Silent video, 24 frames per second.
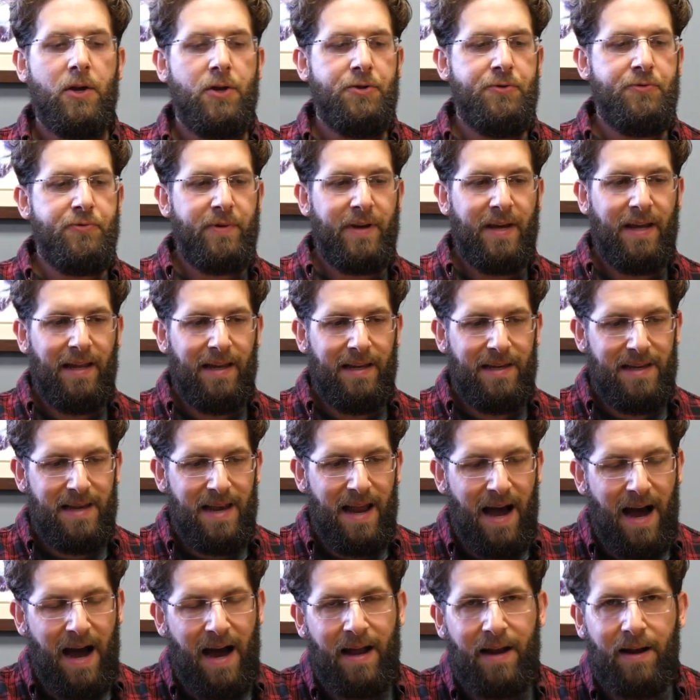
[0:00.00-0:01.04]
You
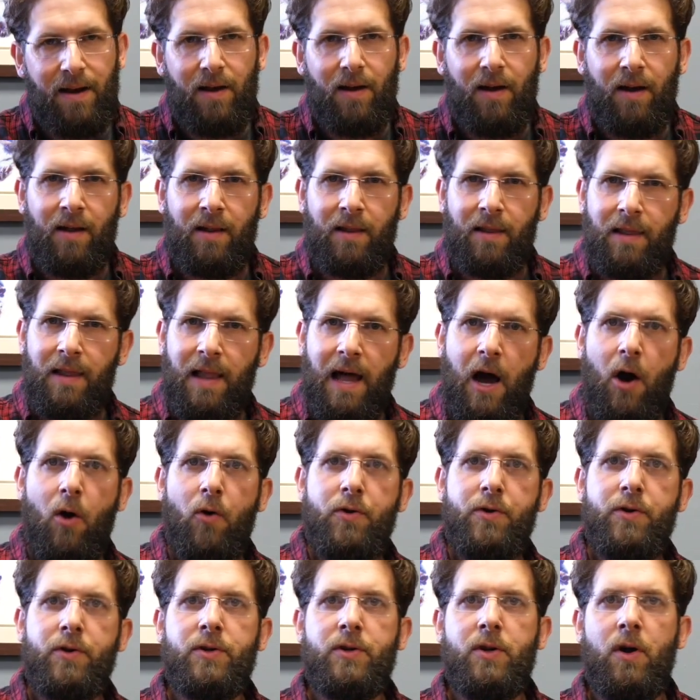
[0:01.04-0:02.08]
cannot allow
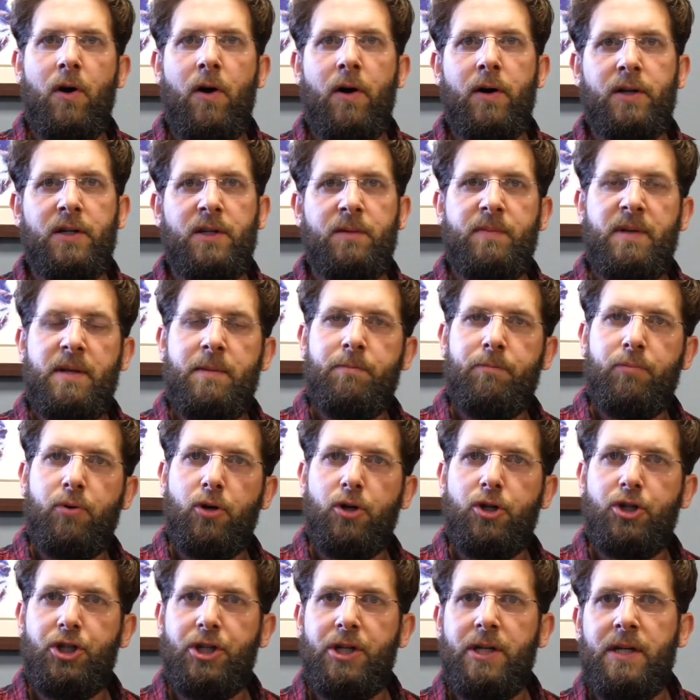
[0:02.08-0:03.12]
your dog to be
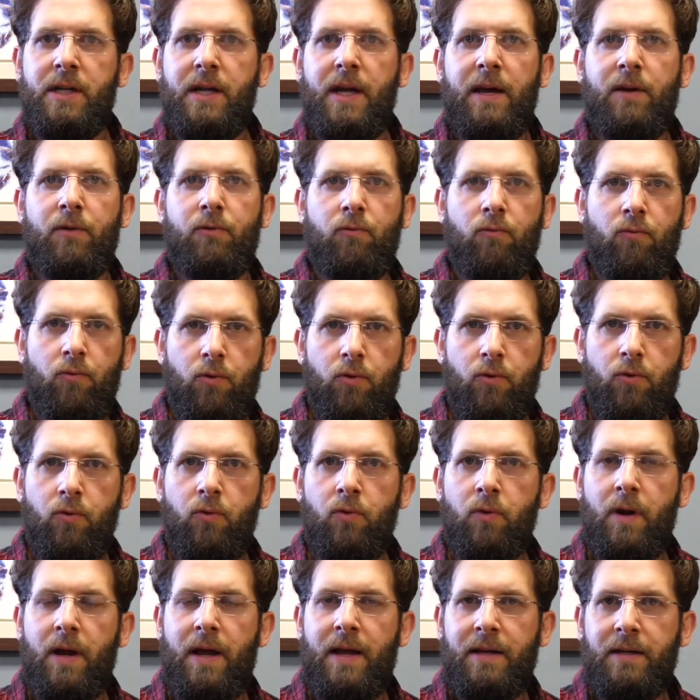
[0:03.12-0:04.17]
pushy and
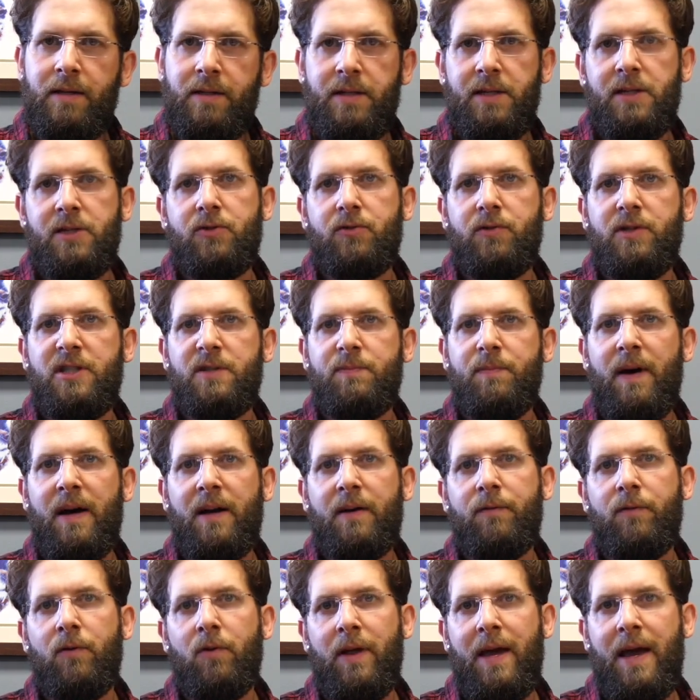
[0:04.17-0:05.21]
rude and
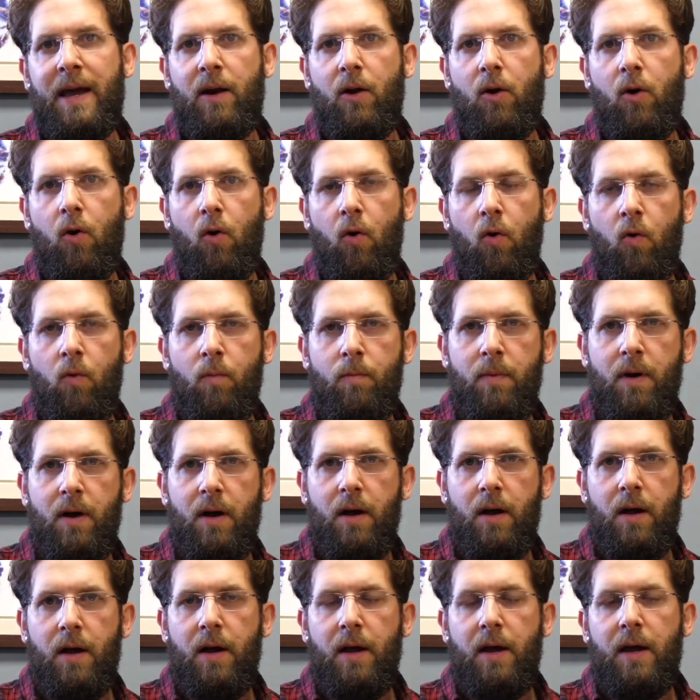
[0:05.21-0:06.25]
disrespectful at home
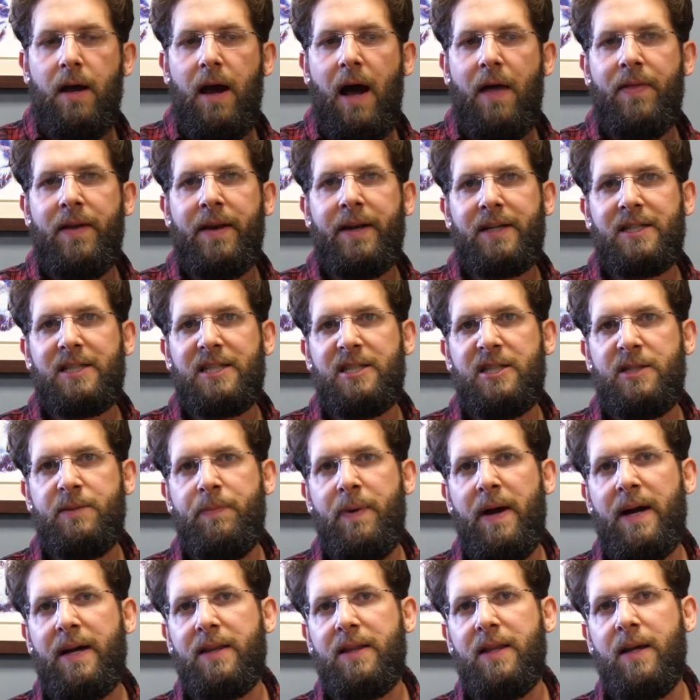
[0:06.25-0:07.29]
and then
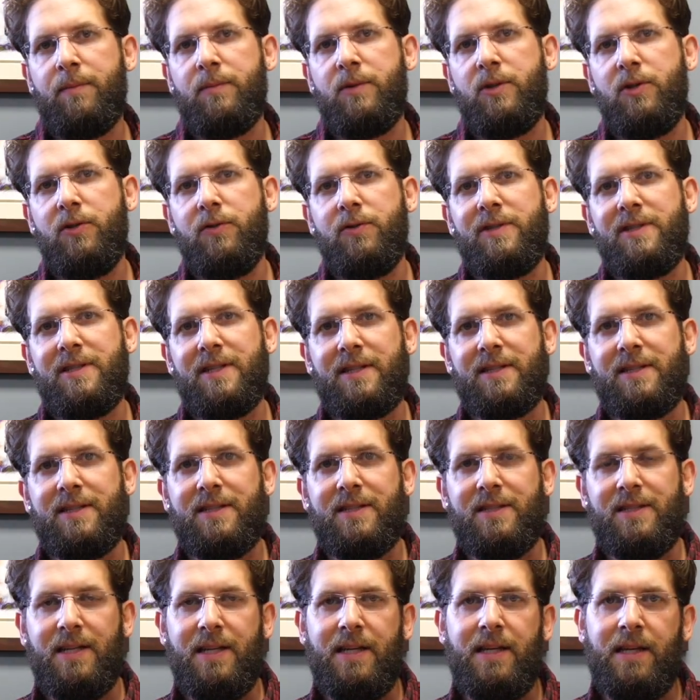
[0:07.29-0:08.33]
expect them to
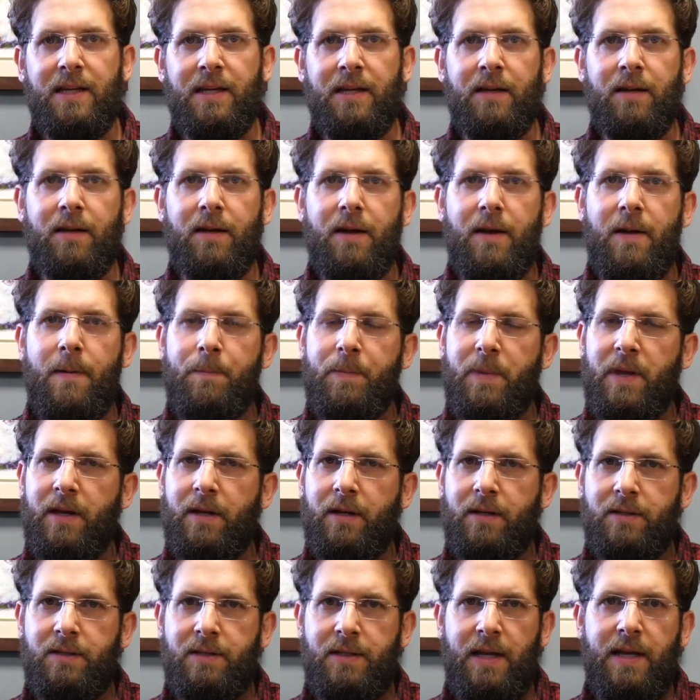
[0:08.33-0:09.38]
succeed in
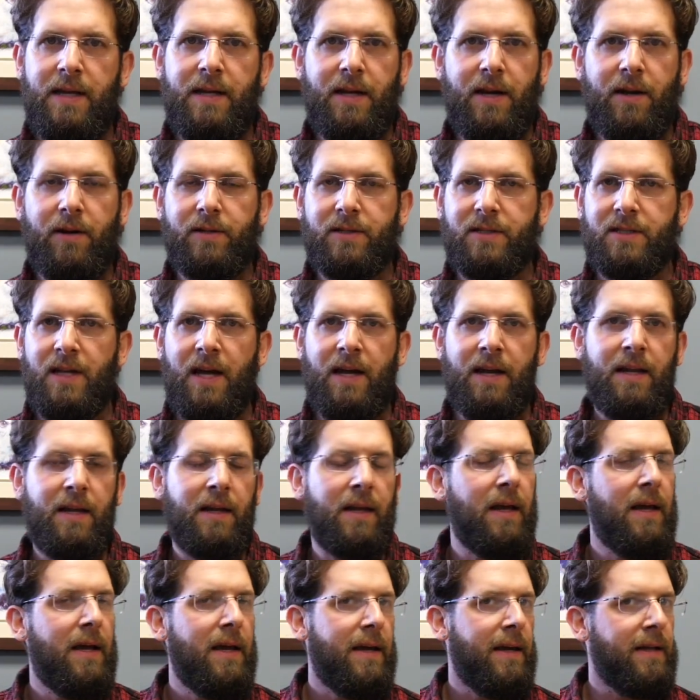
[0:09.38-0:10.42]
a daycare
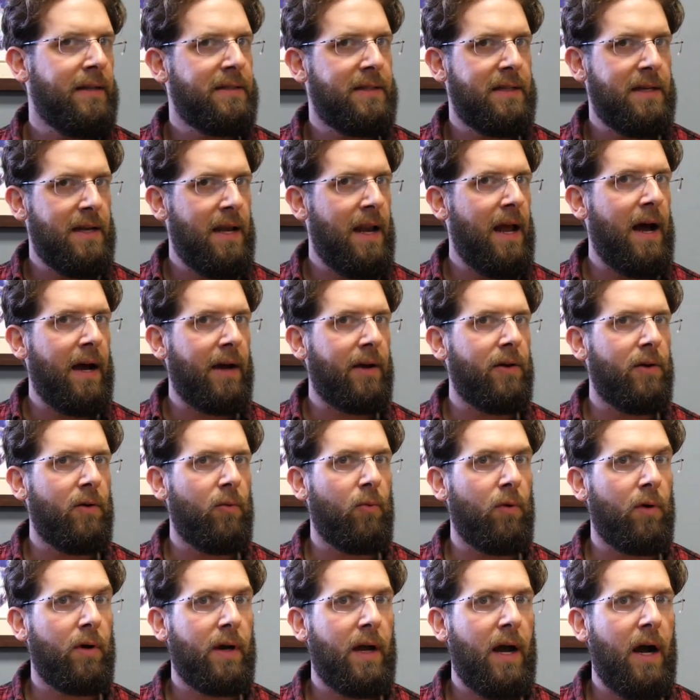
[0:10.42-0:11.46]
setting. It's not going to
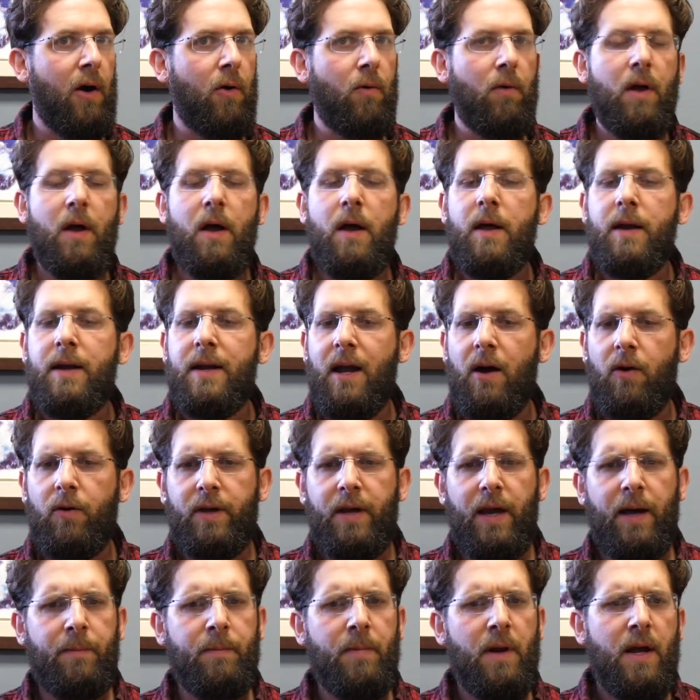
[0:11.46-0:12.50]
work out. Now
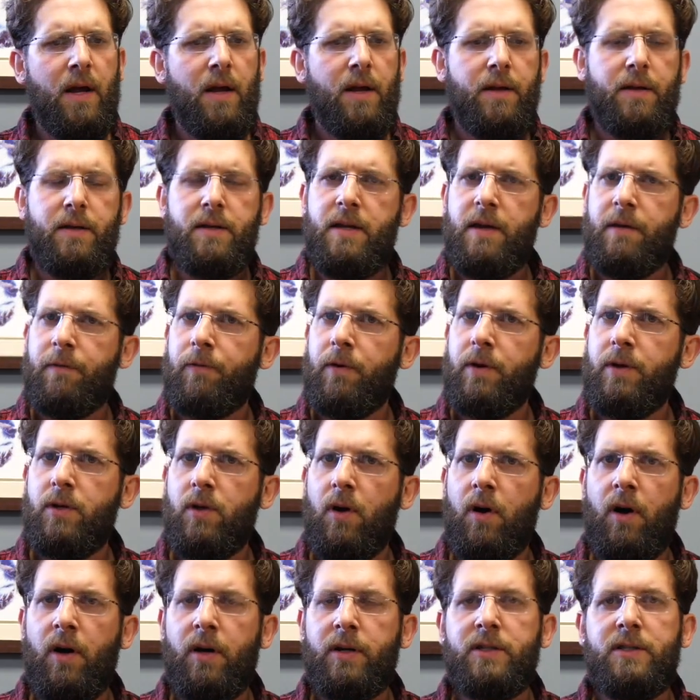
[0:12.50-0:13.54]
again, different
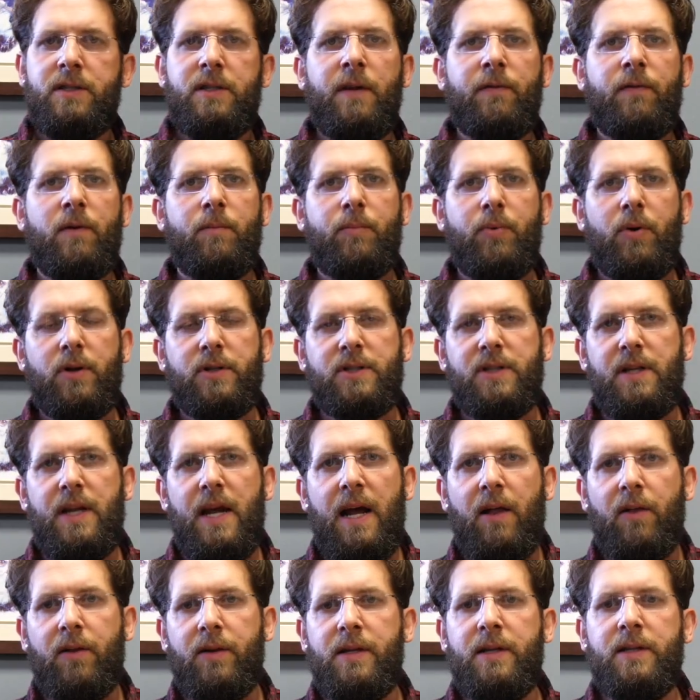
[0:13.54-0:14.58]
dogs, different
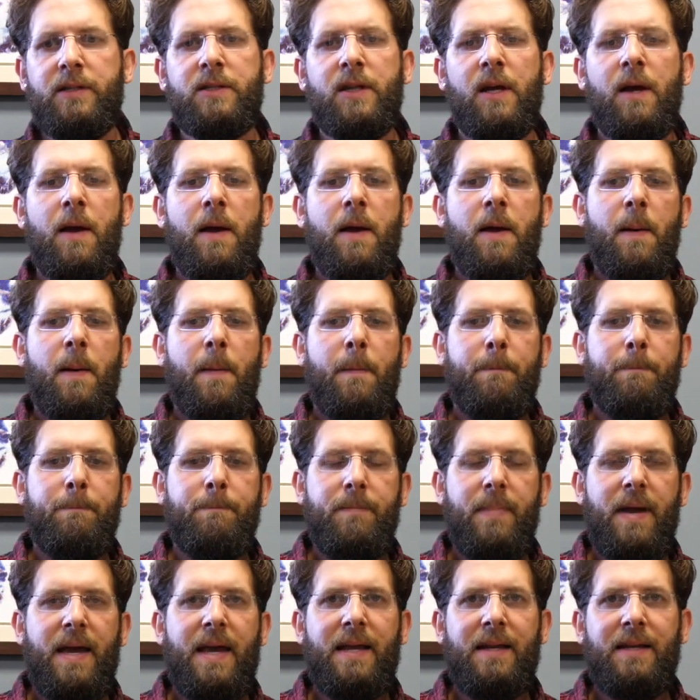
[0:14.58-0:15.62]
personalities
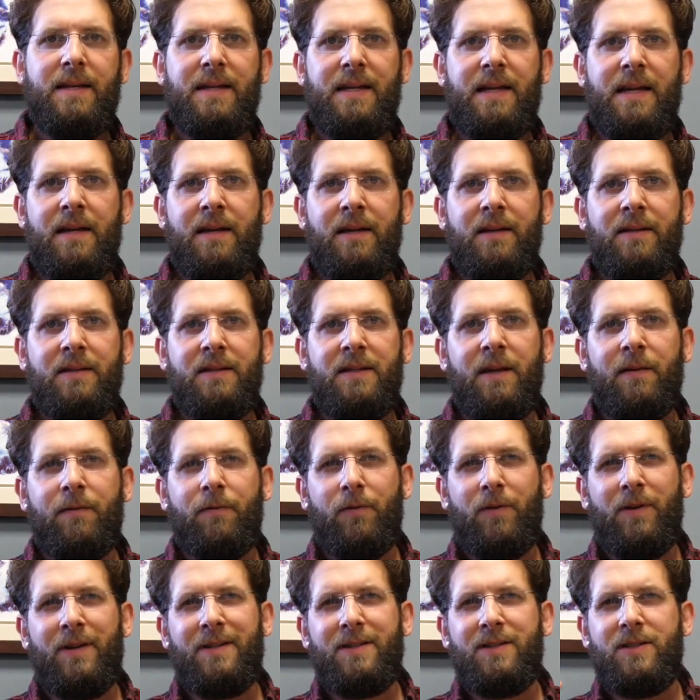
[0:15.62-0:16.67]
may need
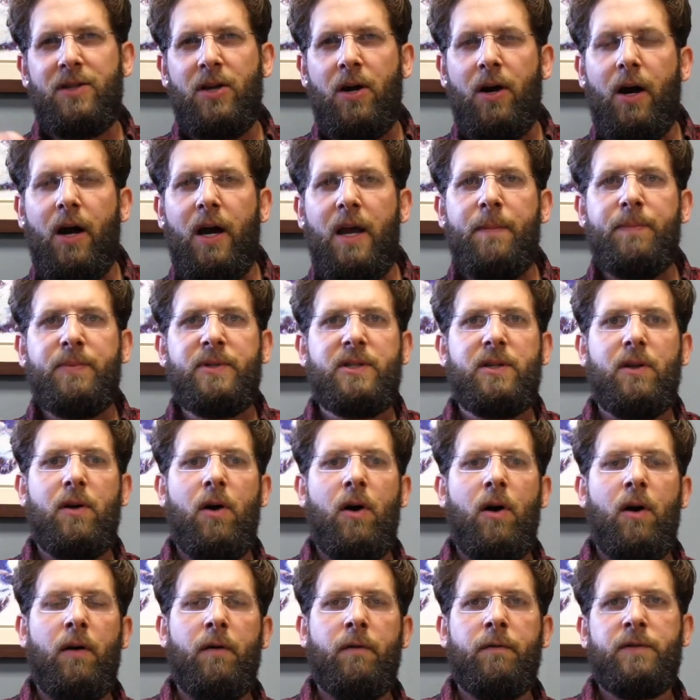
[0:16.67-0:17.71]
different types
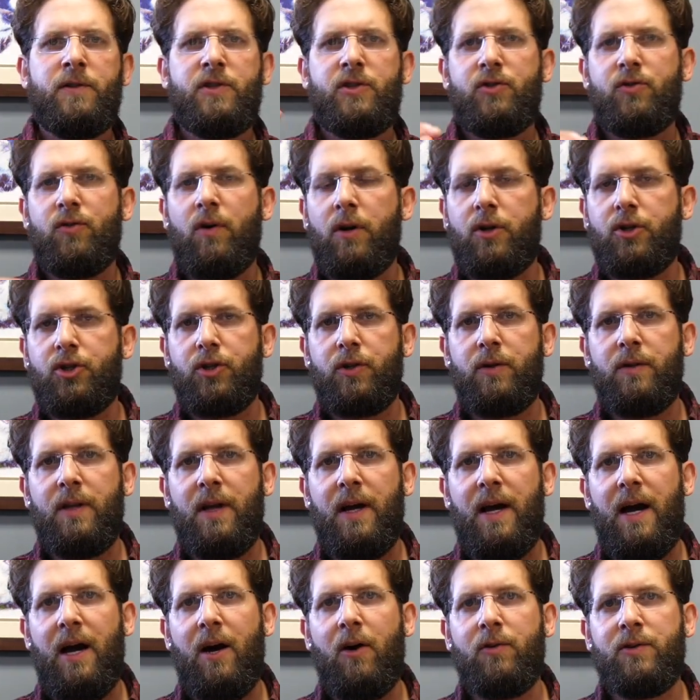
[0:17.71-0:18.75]
of structure in the
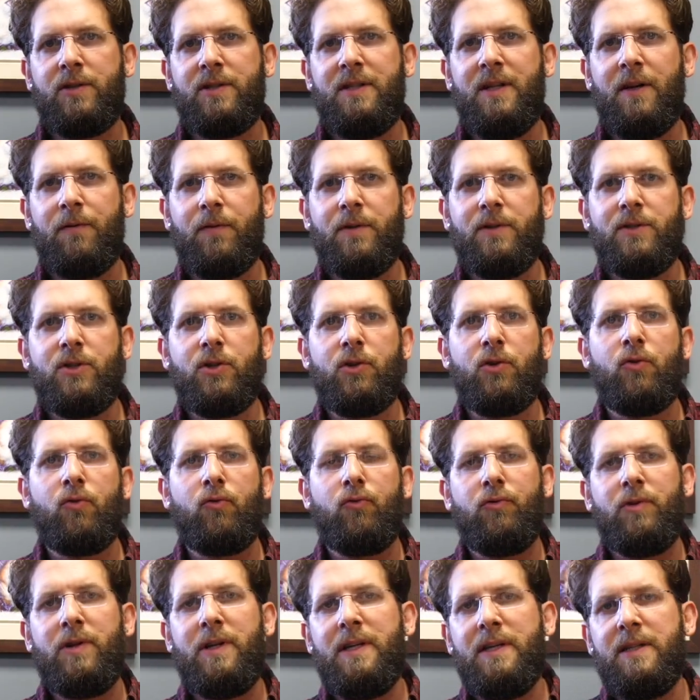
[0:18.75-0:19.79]
house, different
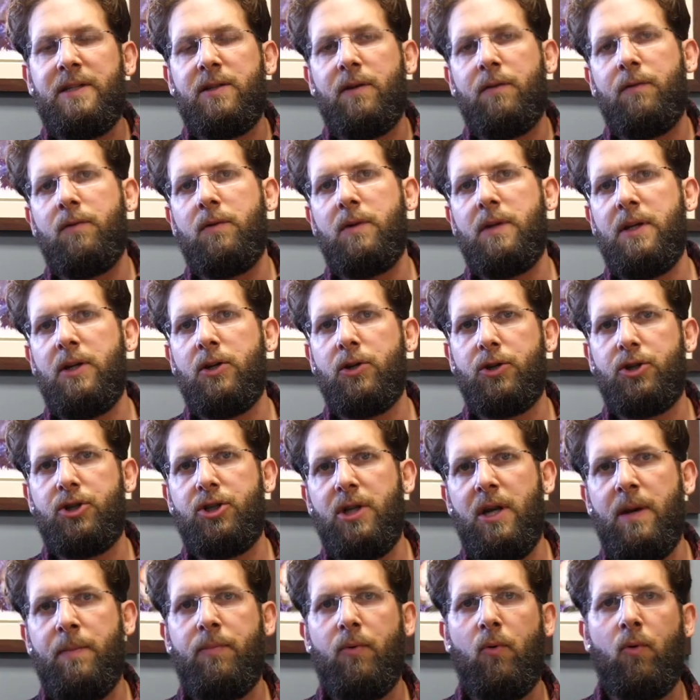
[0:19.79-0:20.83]
degrees of
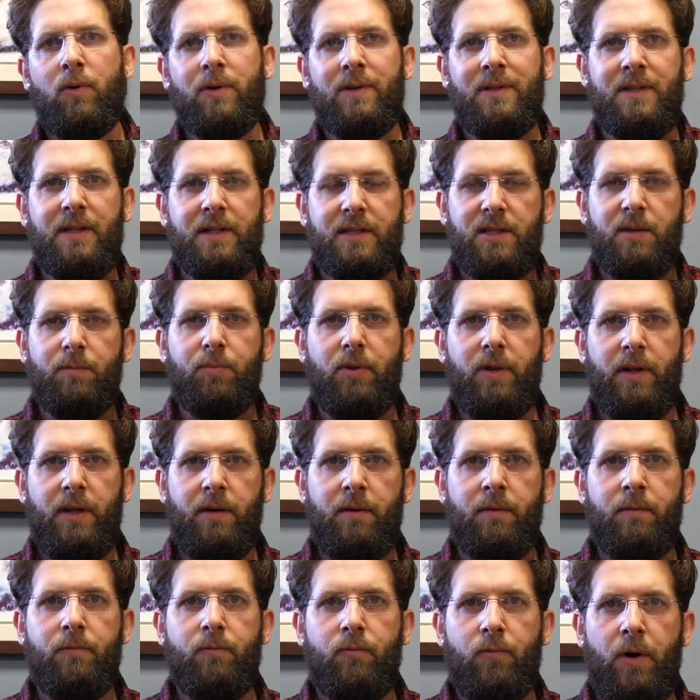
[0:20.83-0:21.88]
leadership or discipline,
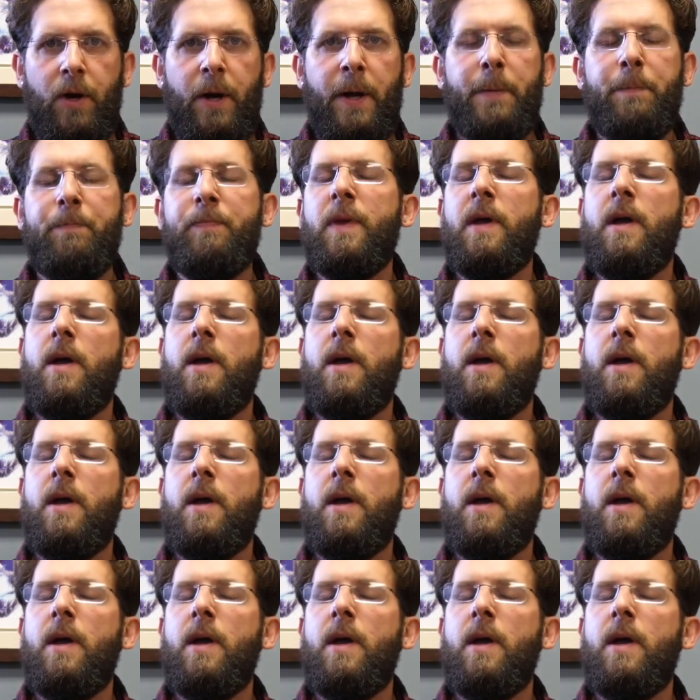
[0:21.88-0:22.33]
right?